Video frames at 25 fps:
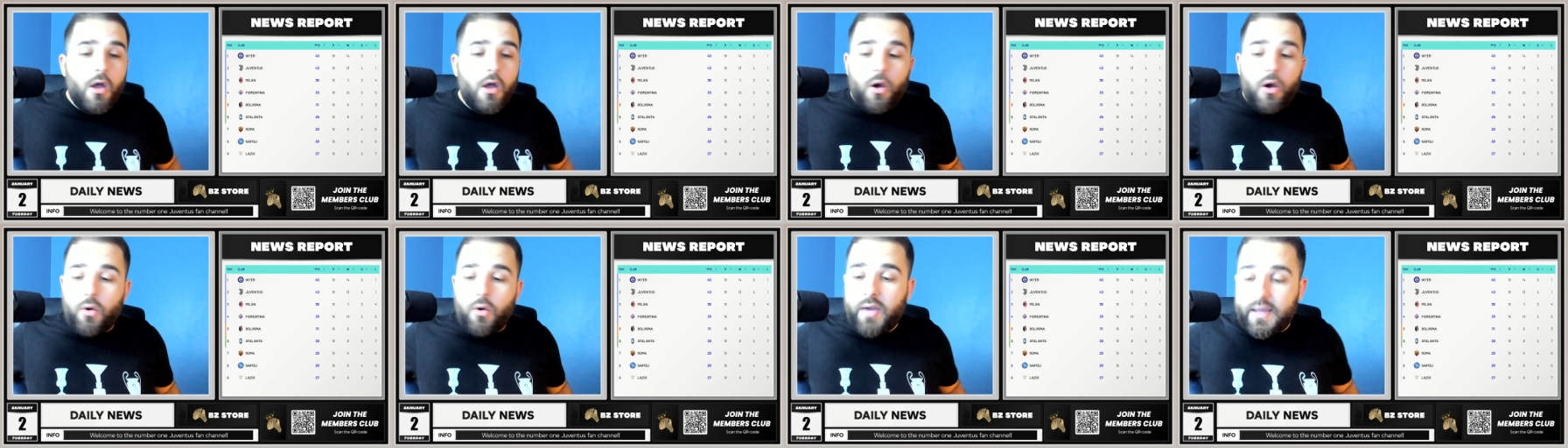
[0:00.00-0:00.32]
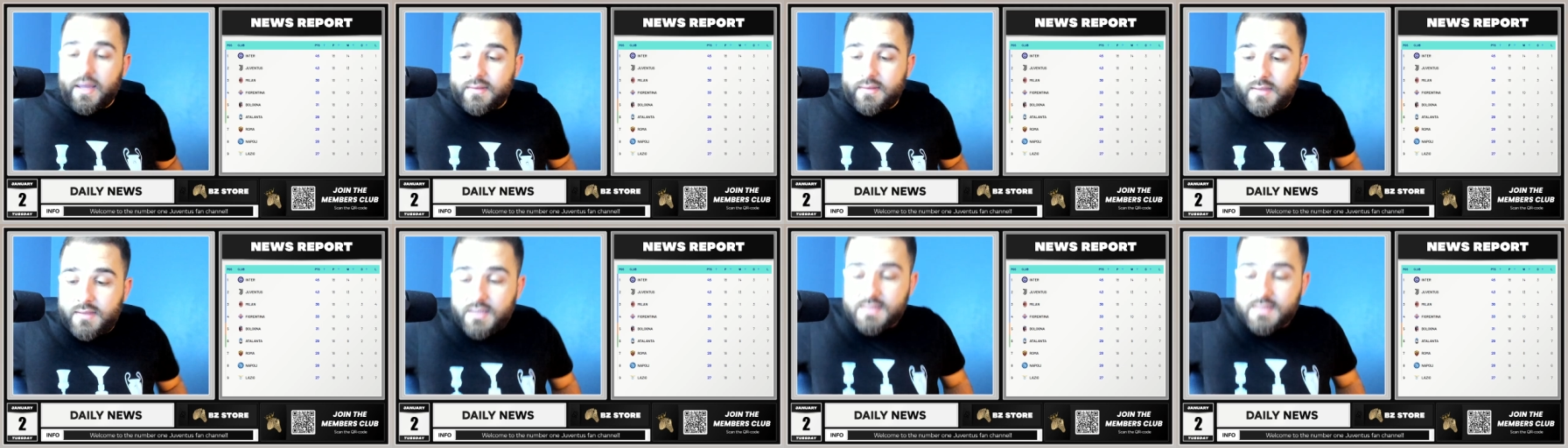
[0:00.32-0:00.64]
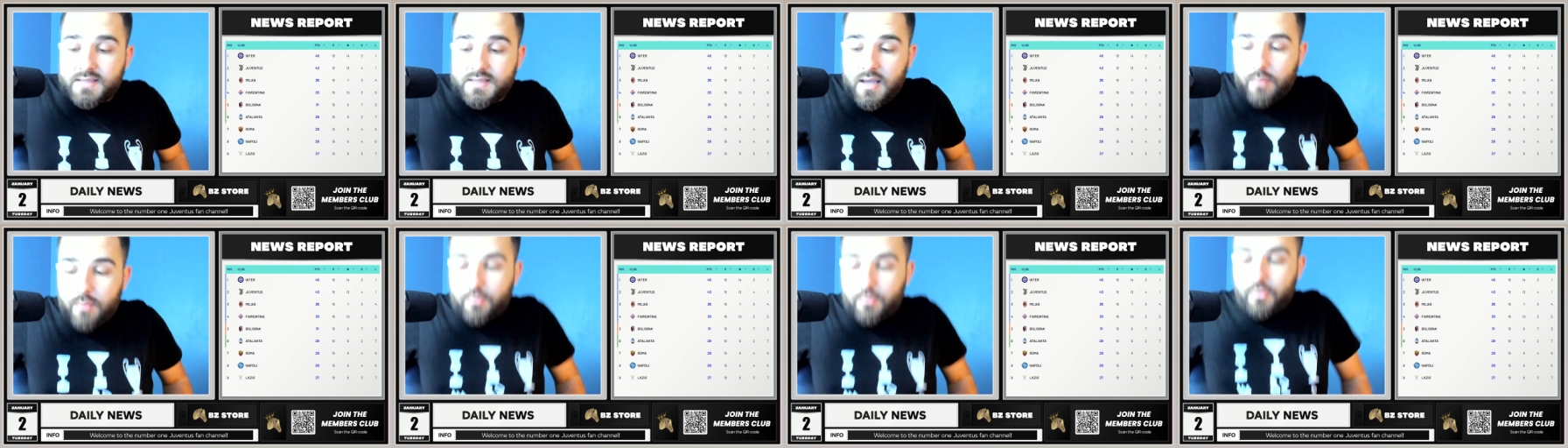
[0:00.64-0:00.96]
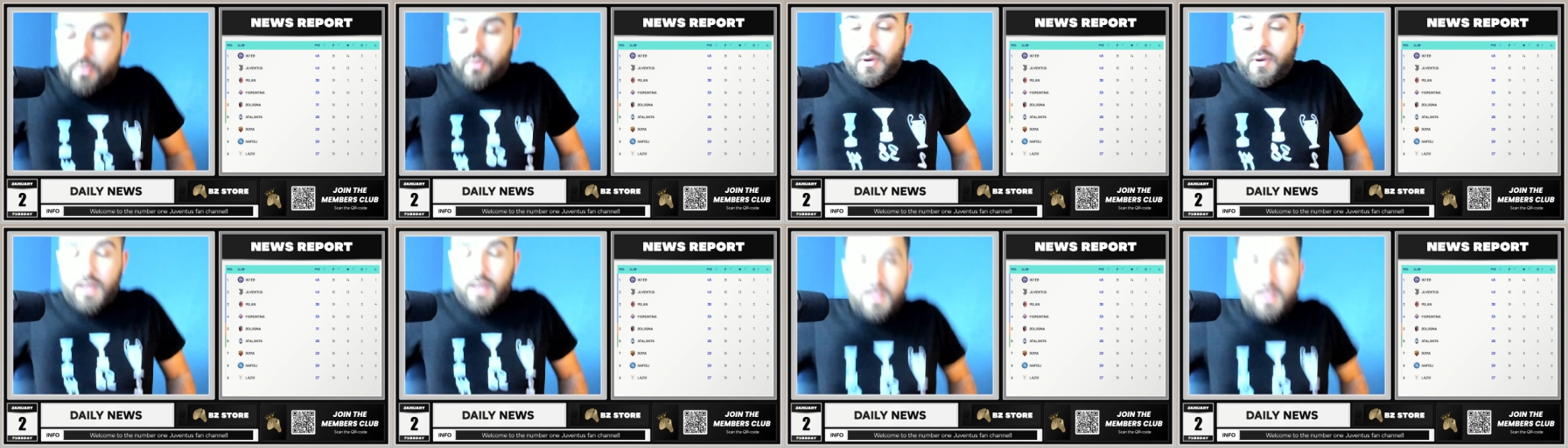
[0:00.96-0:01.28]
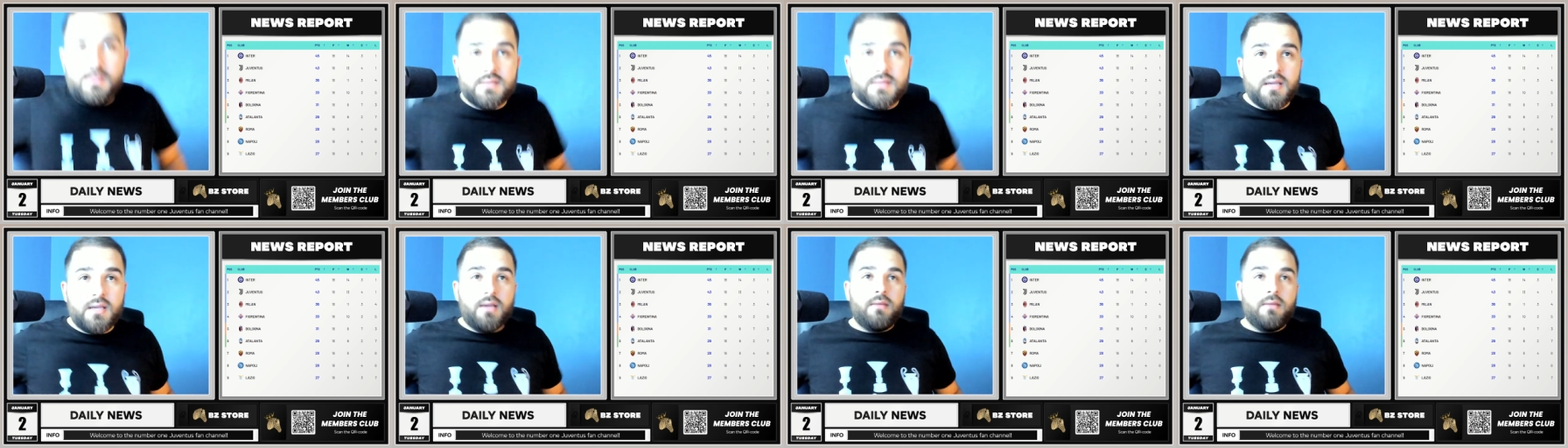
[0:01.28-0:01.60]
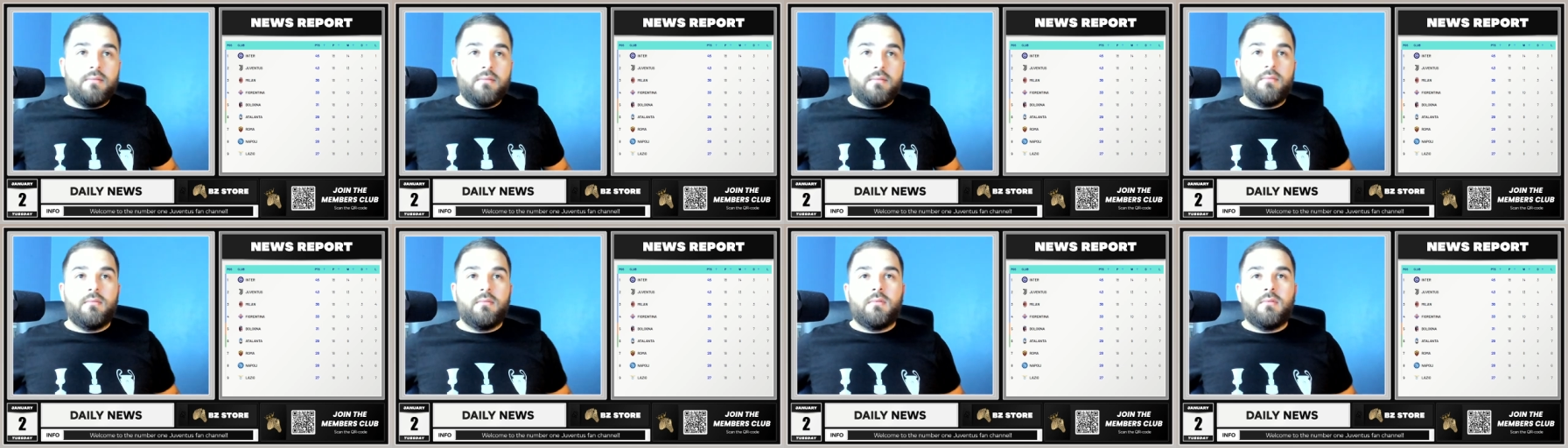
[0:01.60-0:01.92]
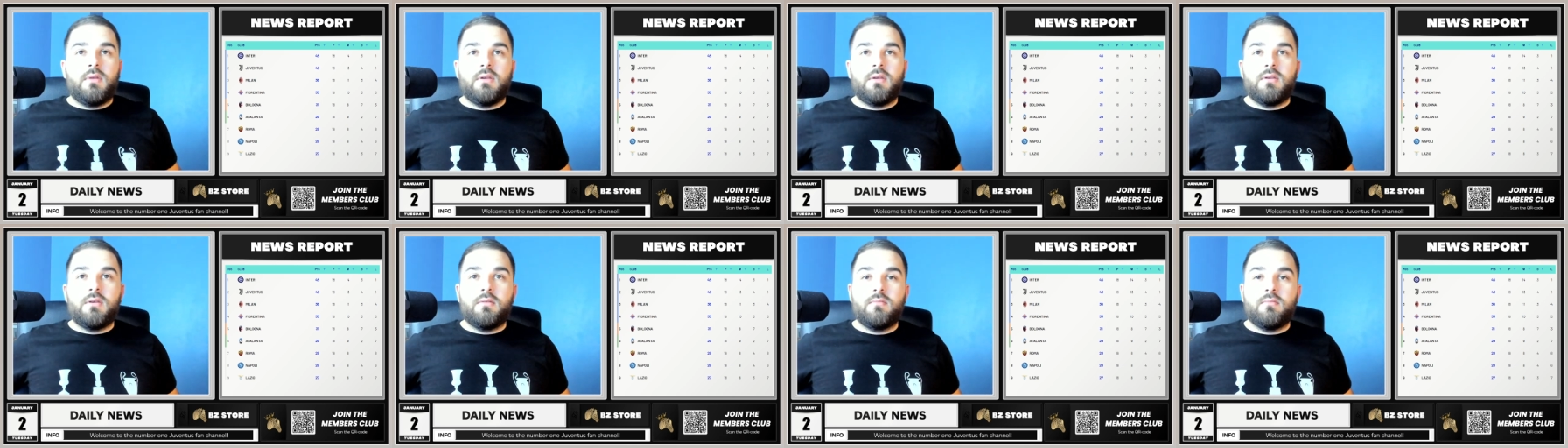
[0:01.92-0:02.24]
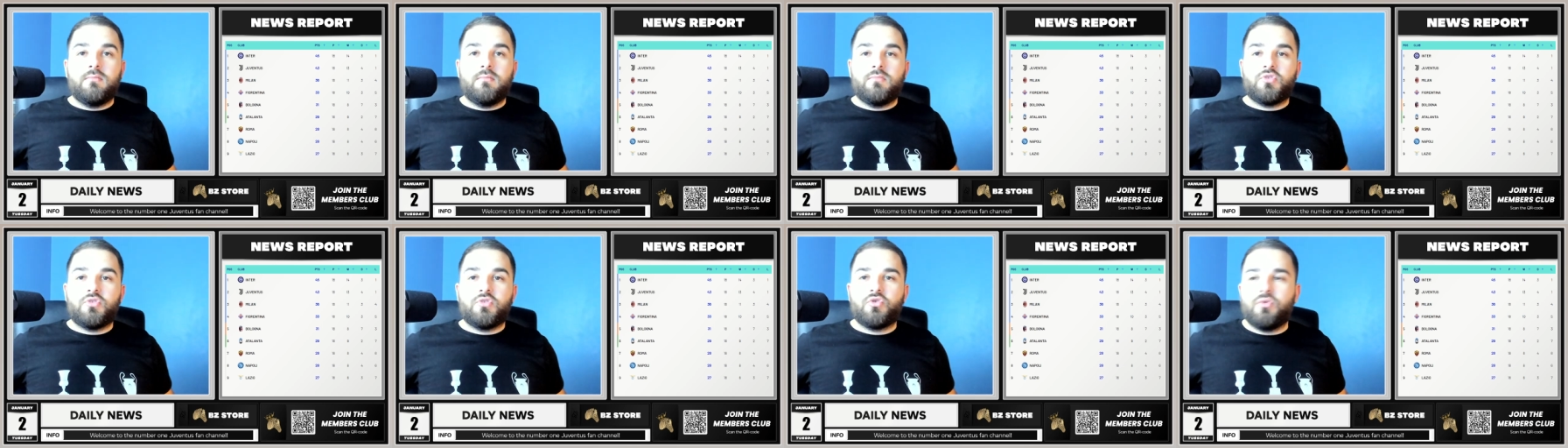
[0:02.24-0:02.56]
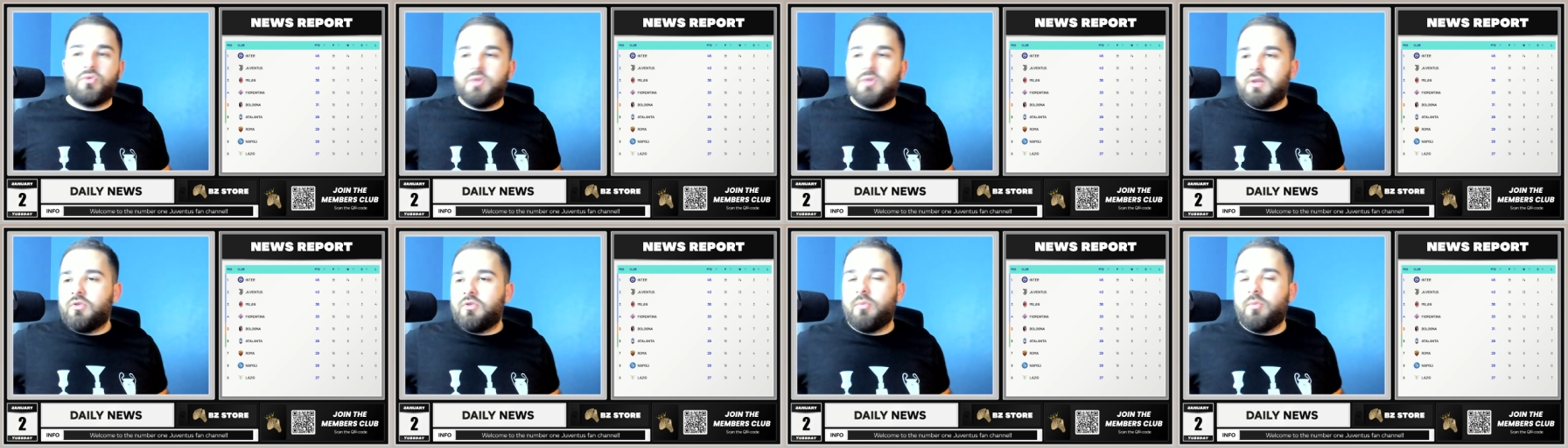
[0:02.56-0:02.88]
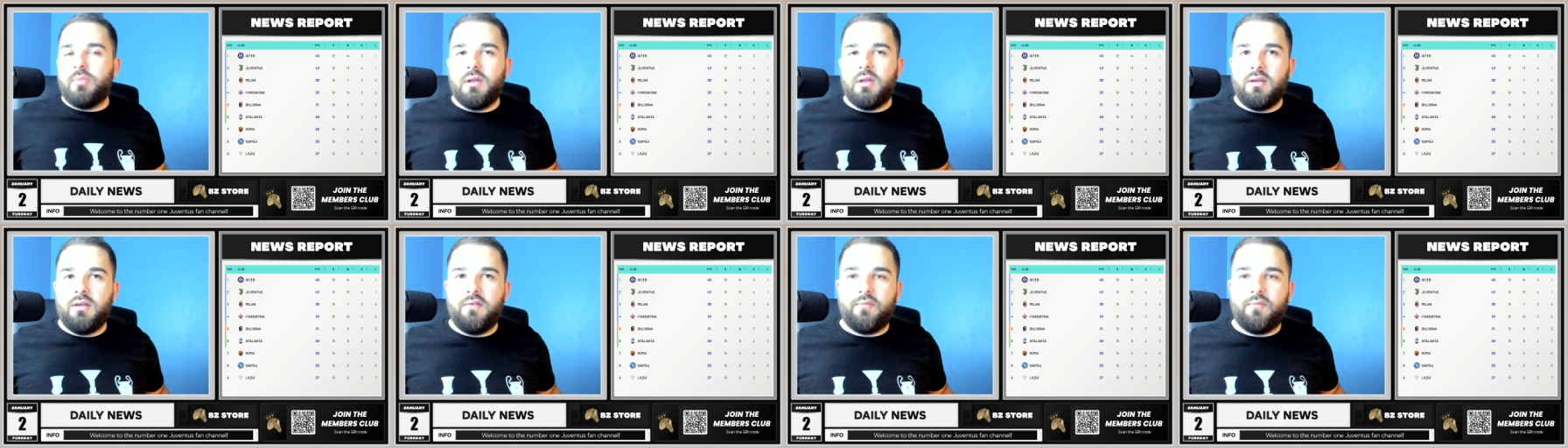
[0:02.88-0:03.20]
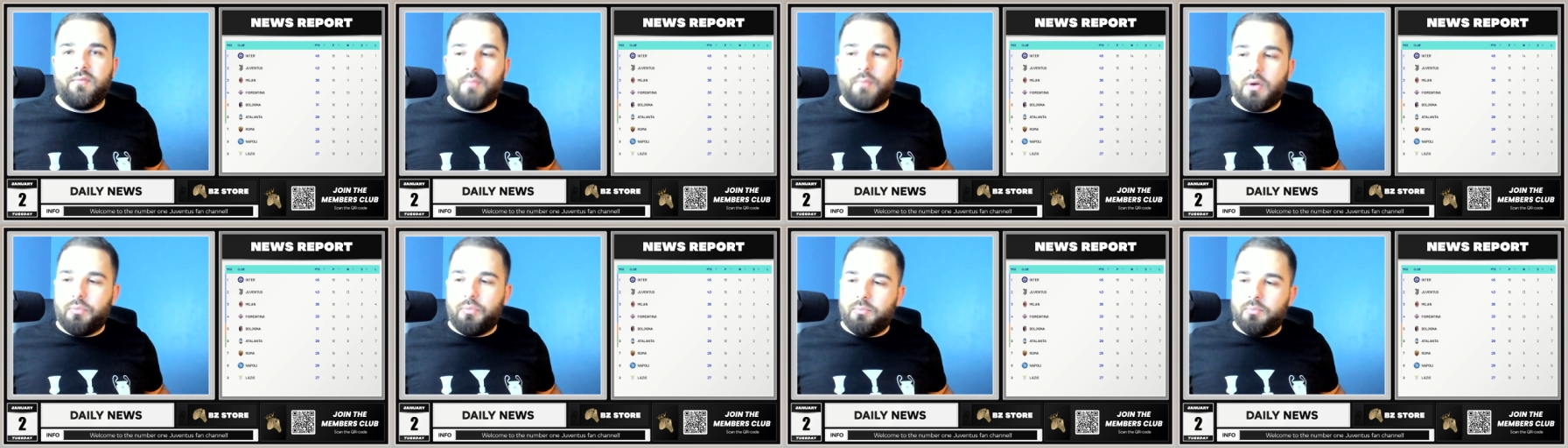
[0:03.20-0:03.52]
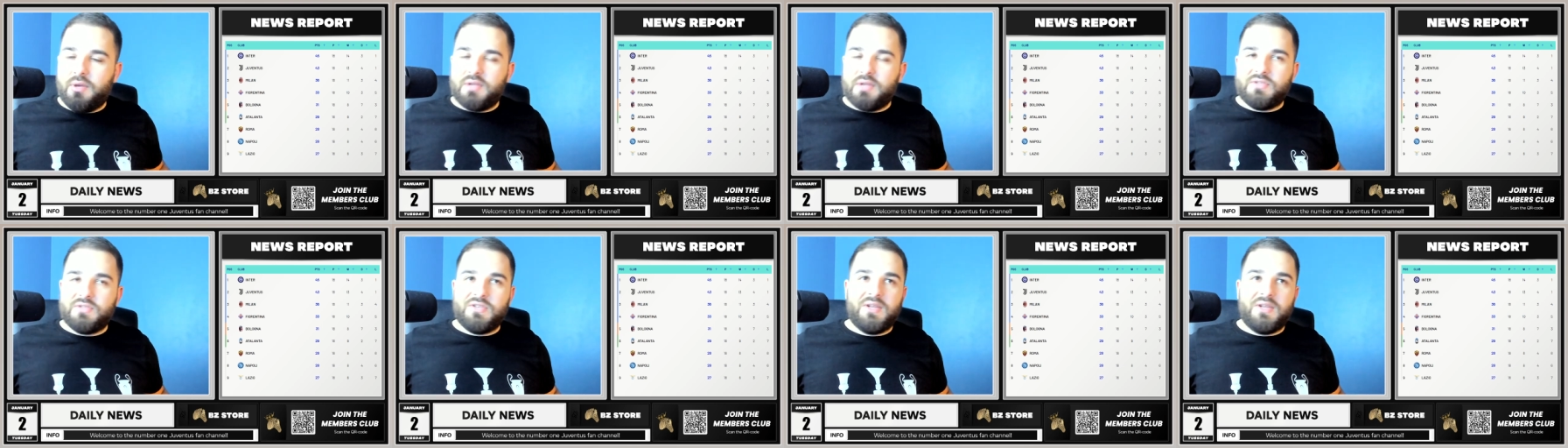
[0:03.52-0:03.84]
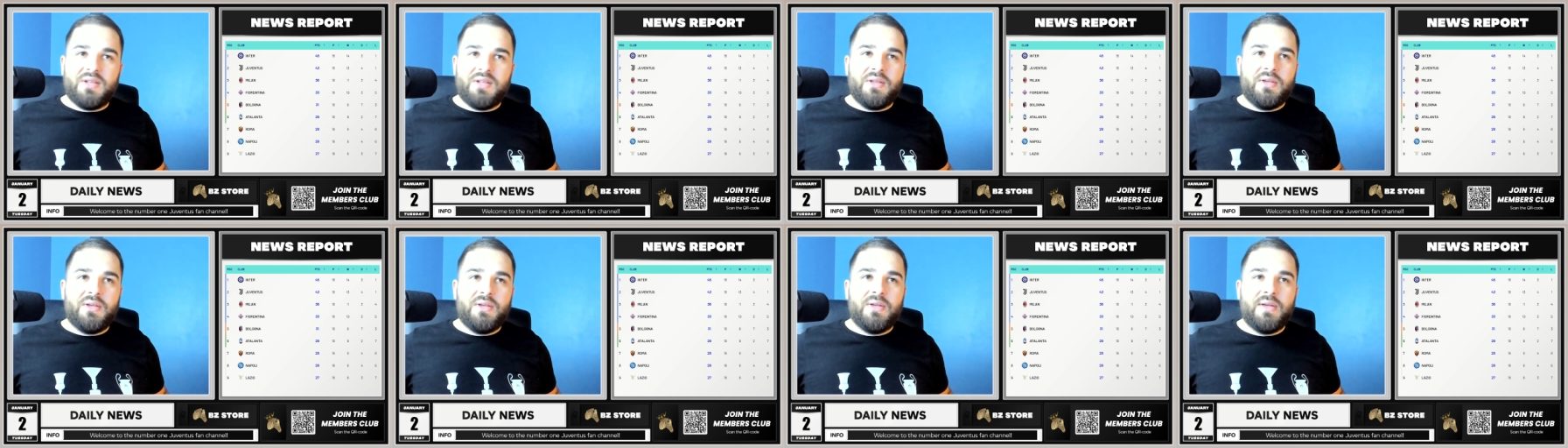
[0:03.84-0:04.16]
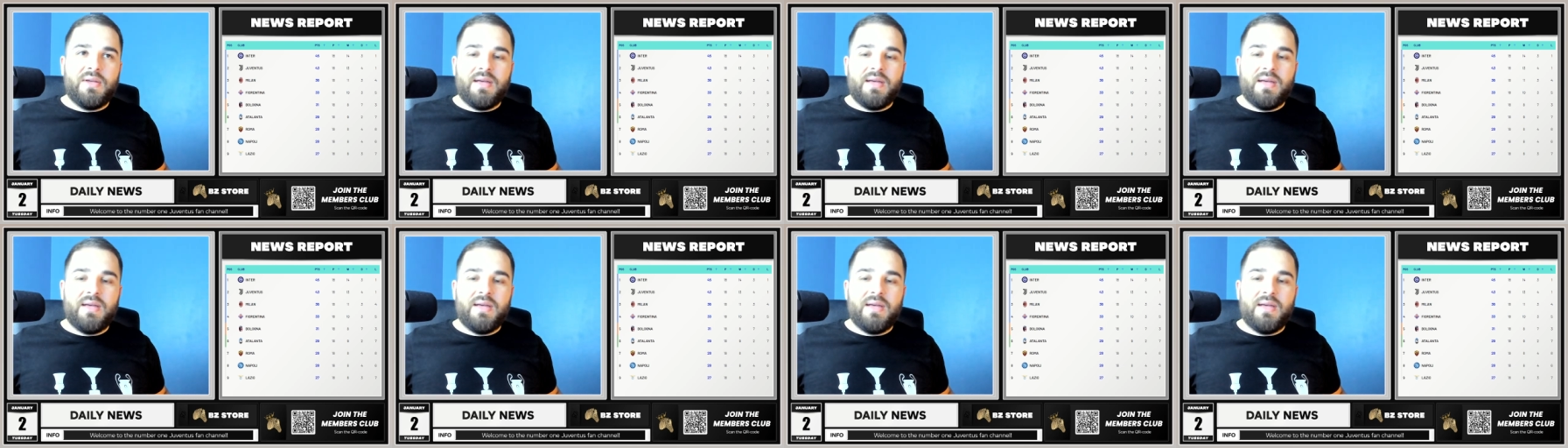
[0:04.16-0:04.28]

Okay, December. Like I said, the Scudetto Belief Month, basically.